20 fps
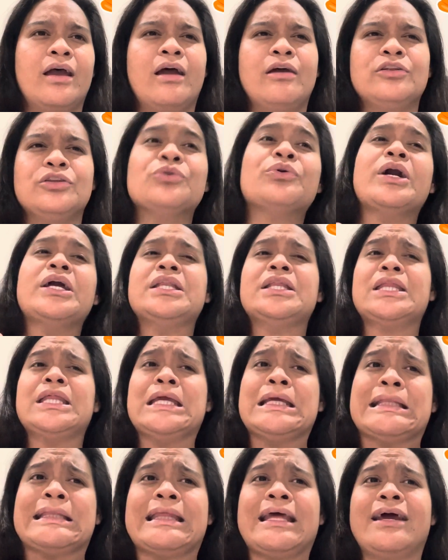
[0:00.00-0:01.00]
Do I
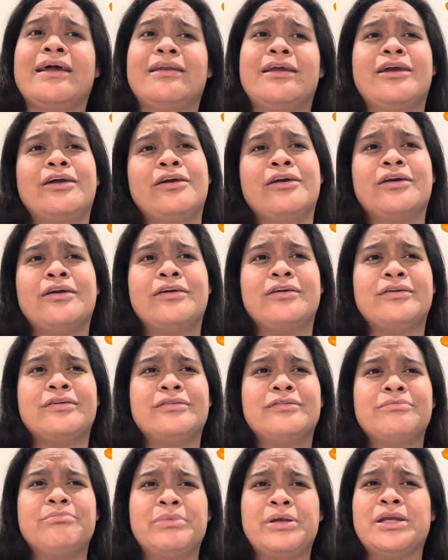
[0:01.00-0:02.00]
think that
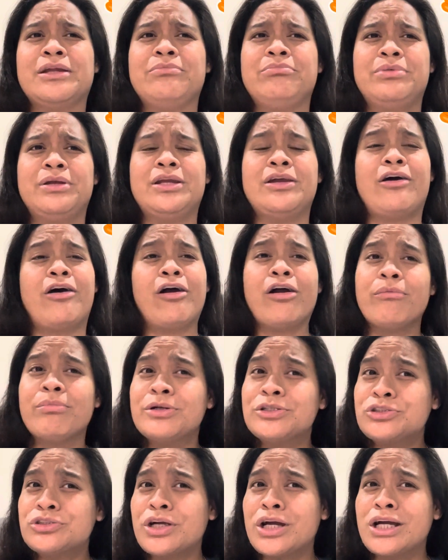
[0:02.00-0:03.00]
Airbnb
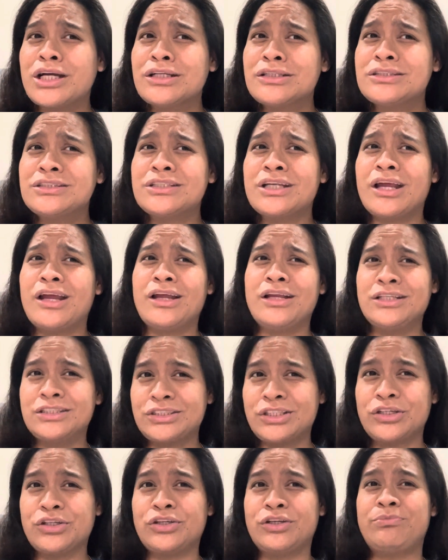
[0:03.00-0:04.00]
arbitrage is
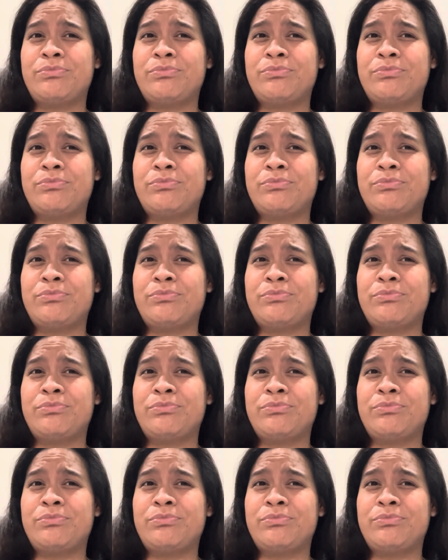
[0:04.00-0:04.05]
a good